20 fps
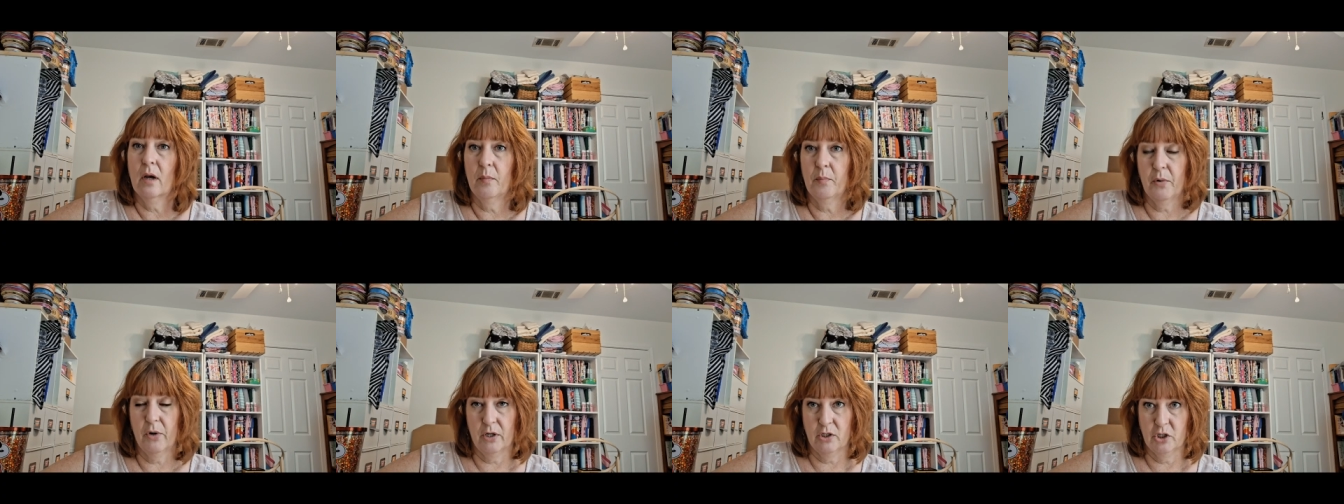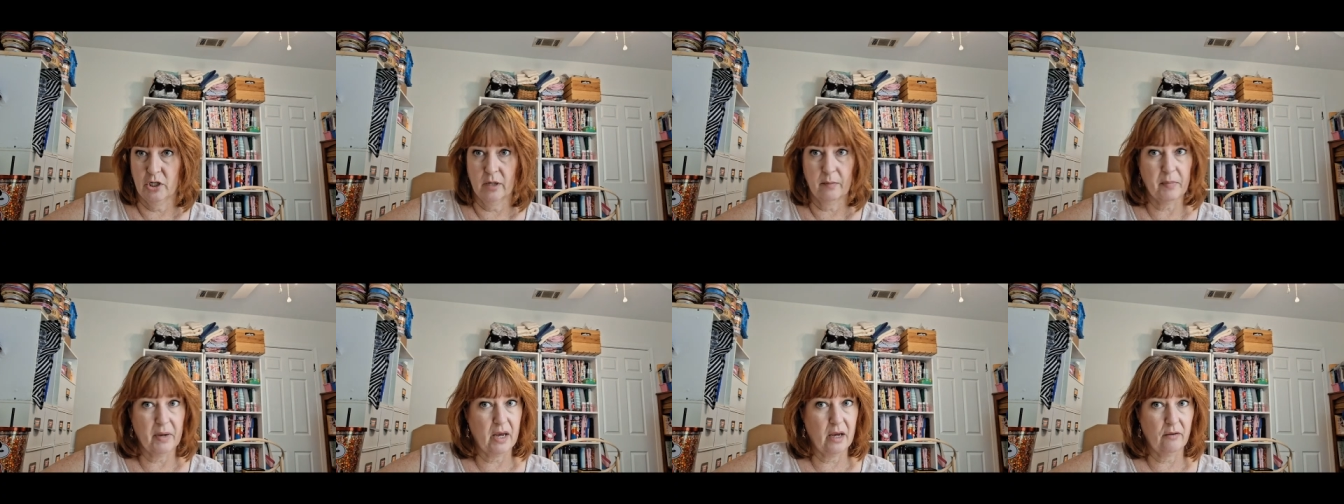
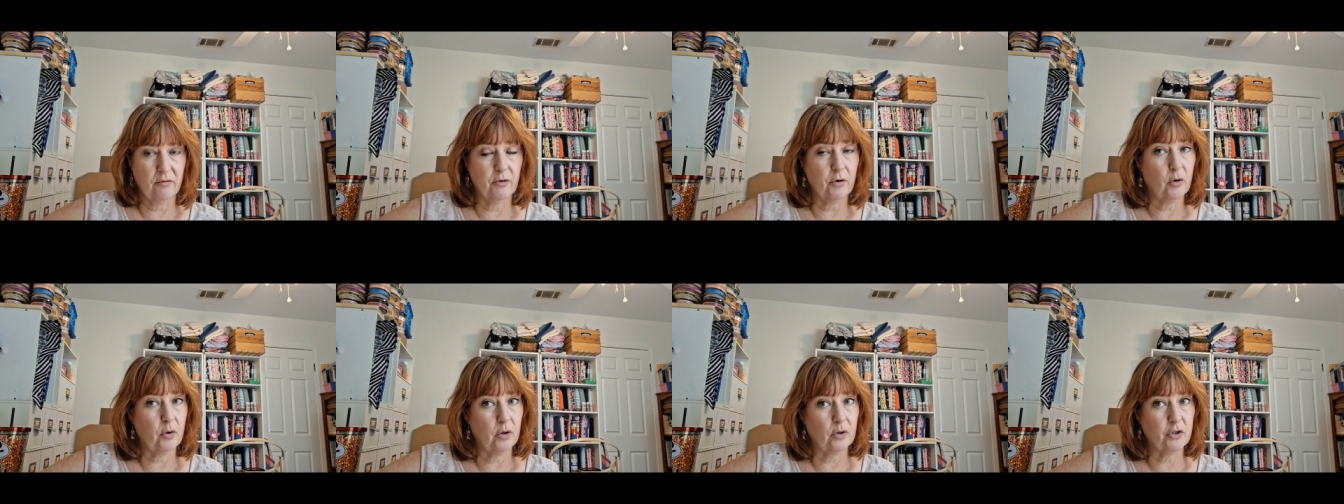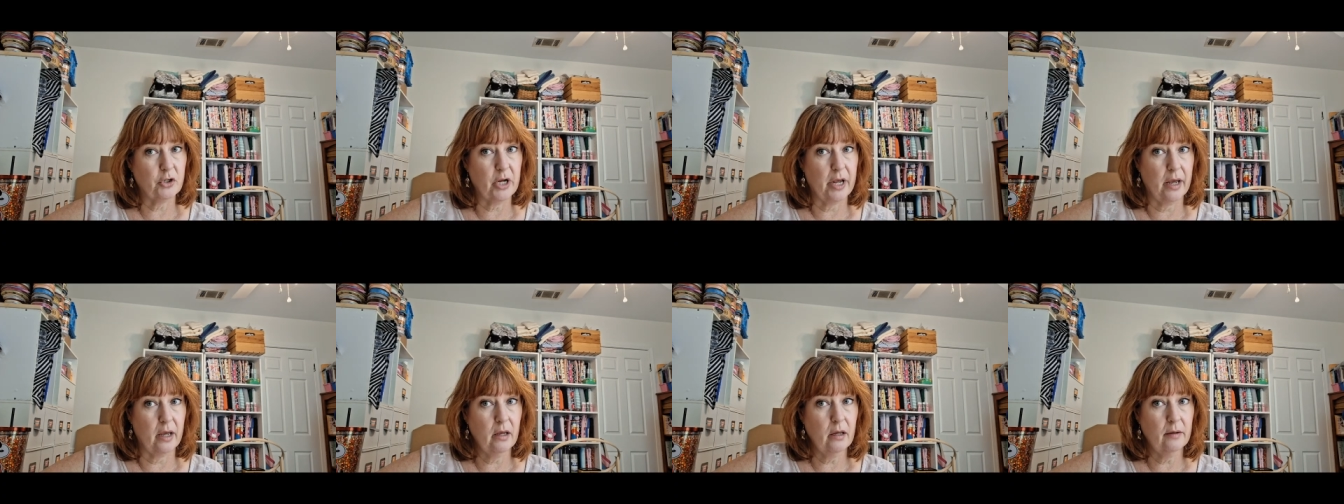project bag for
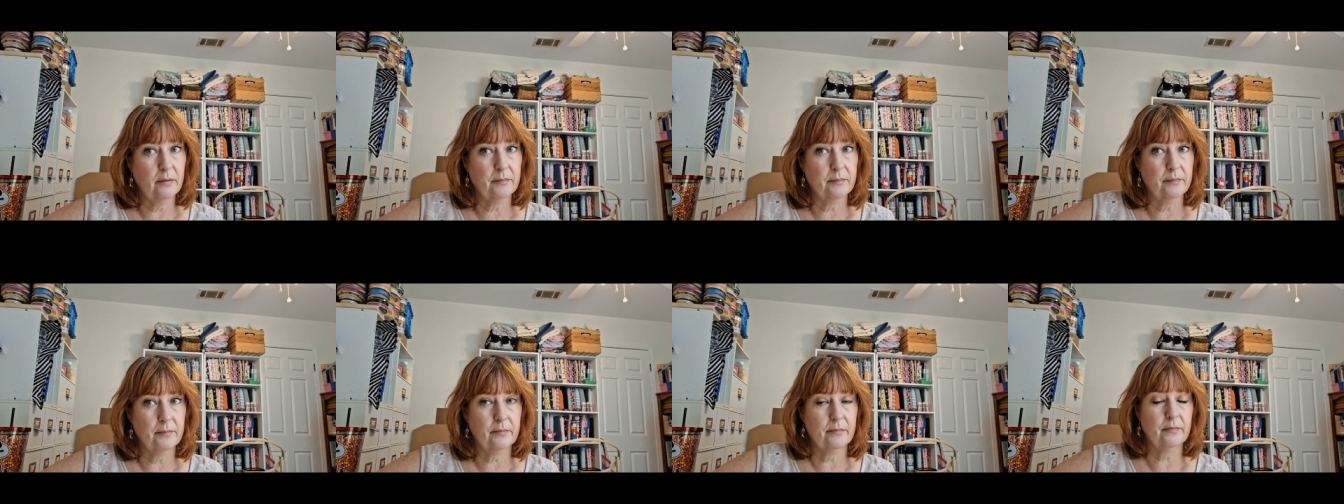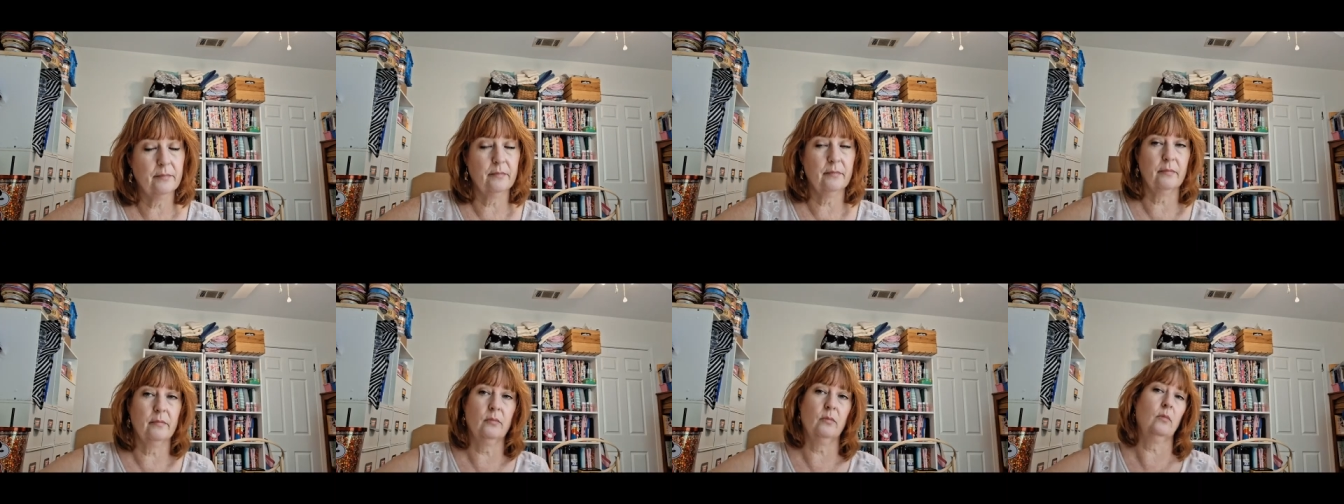crochet.
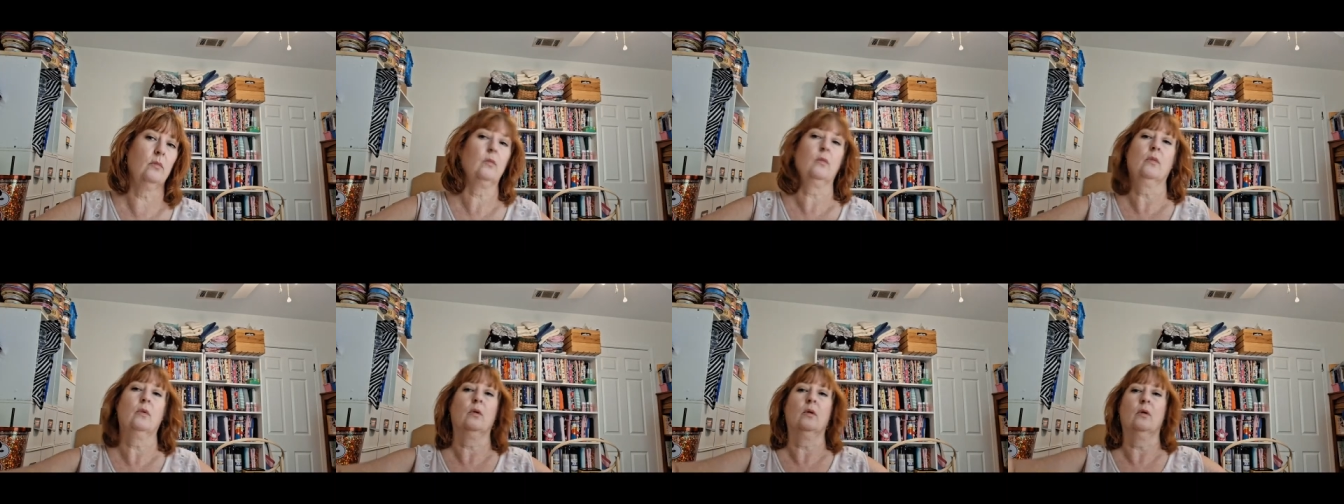But